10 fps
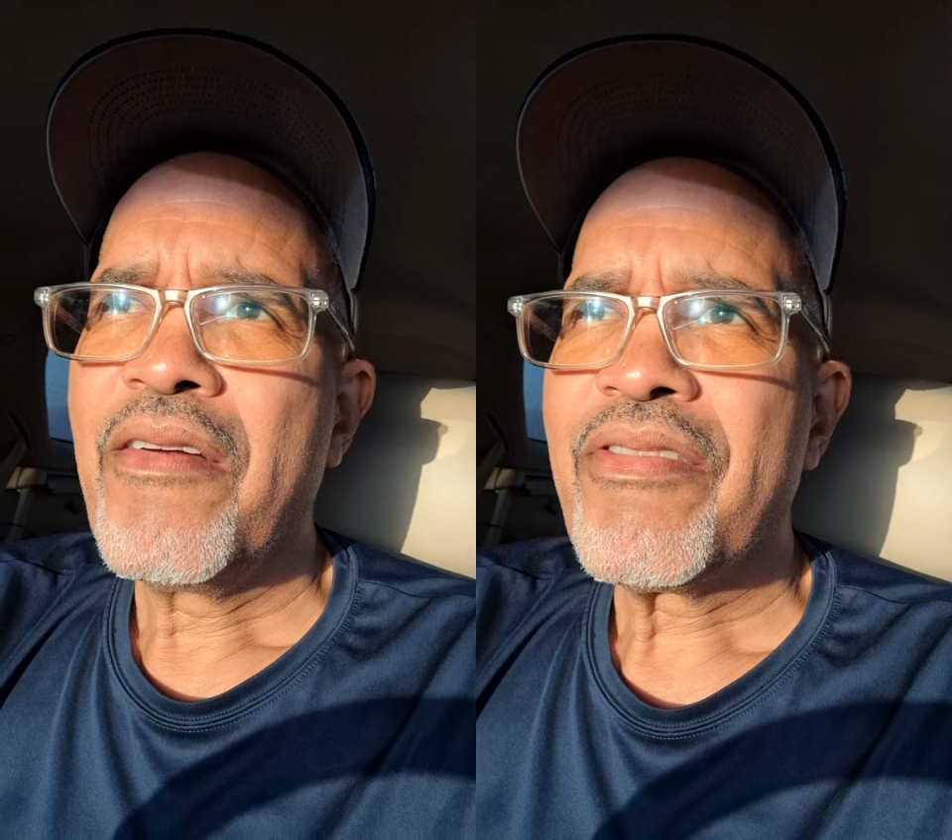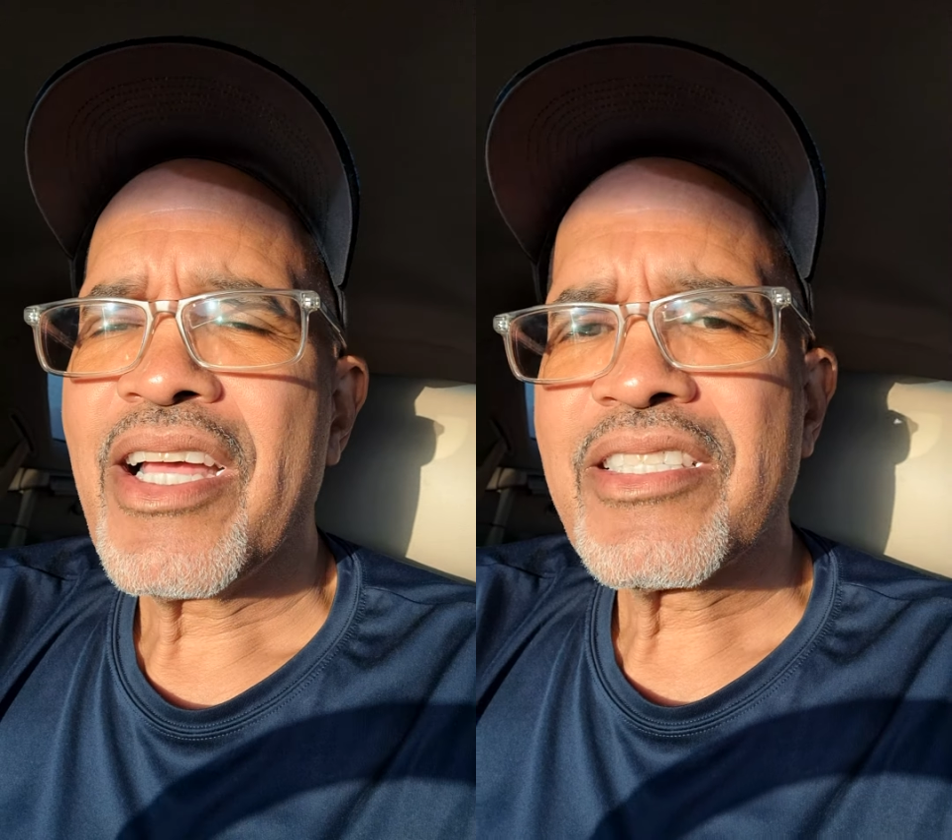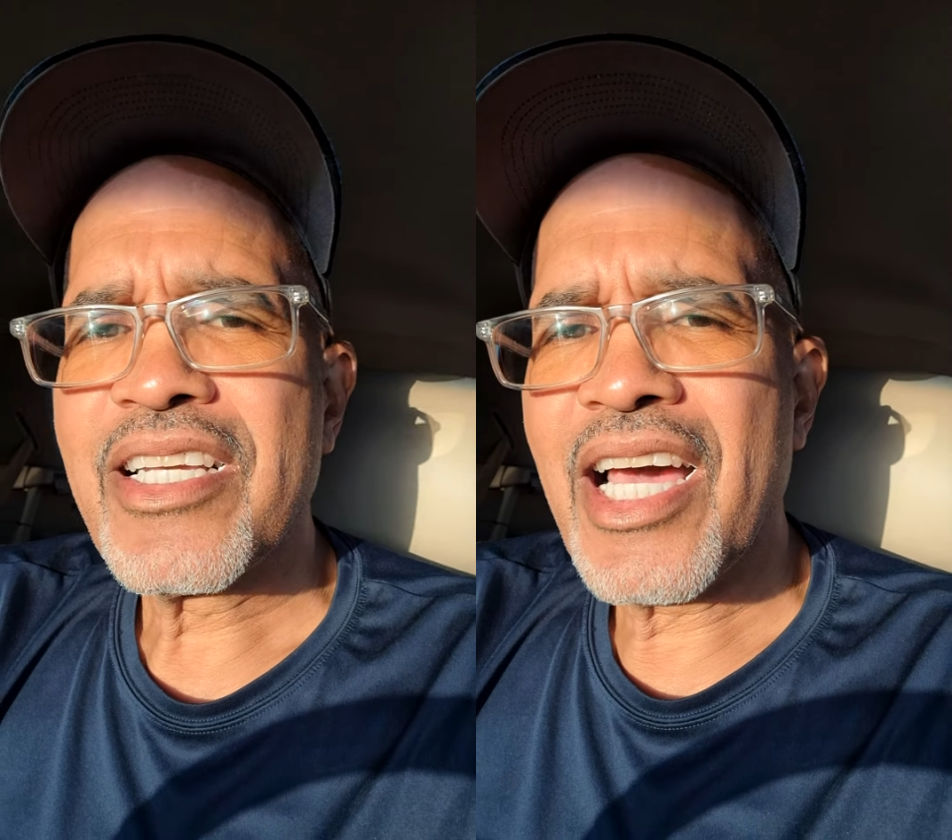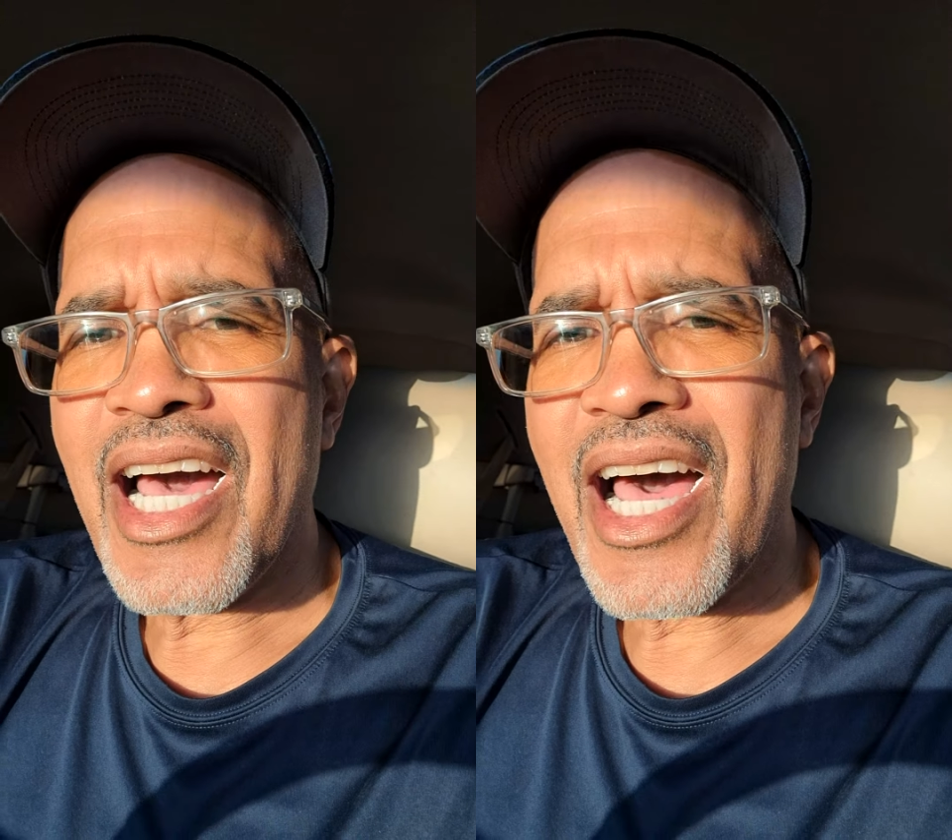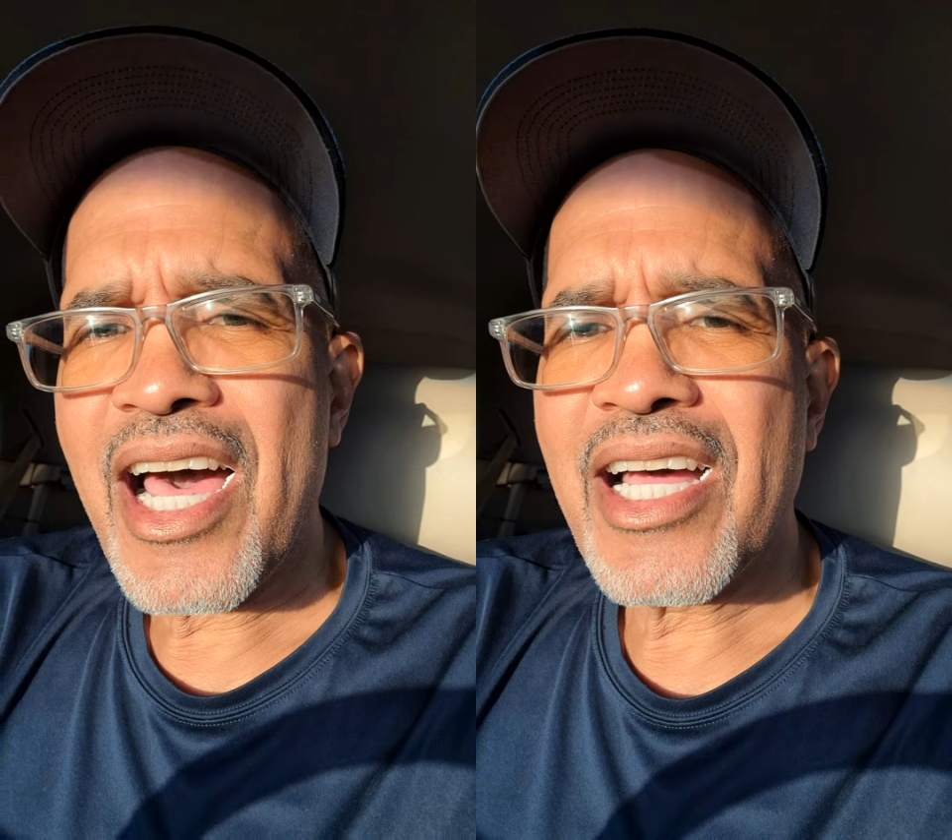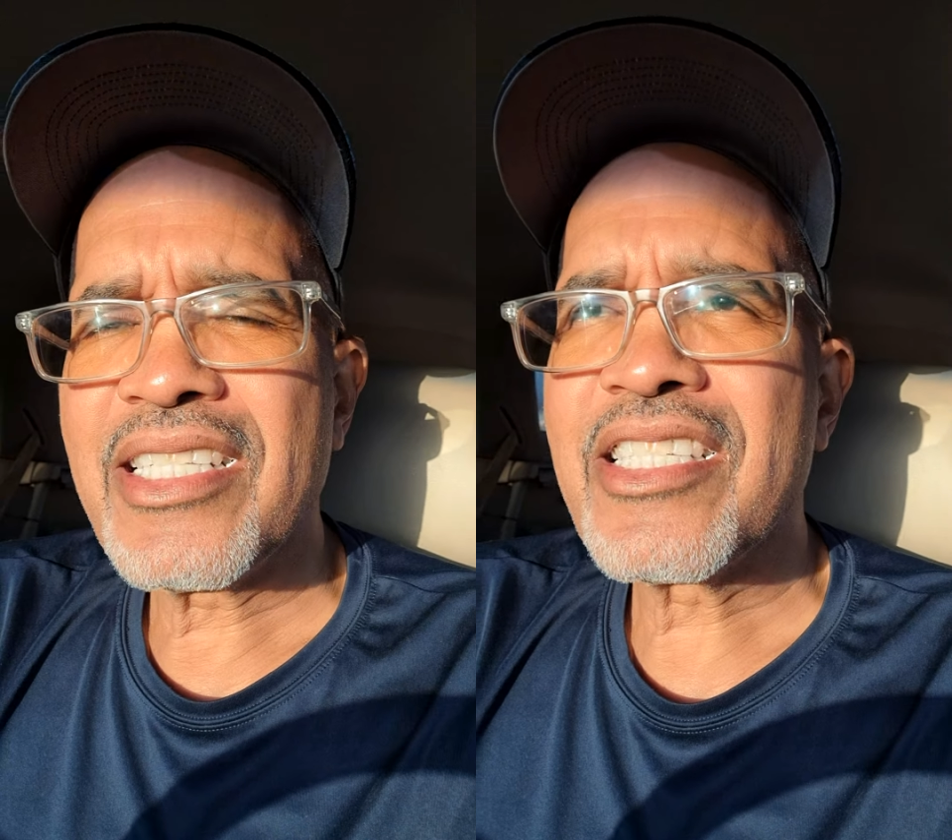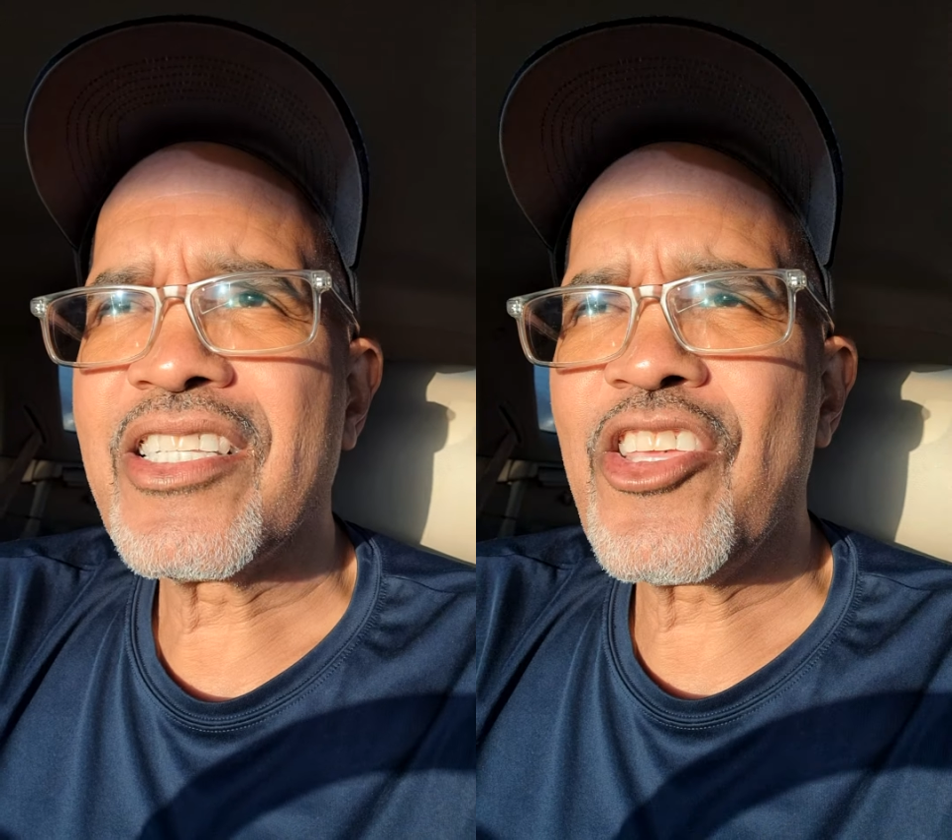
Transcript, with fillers: that's God's, the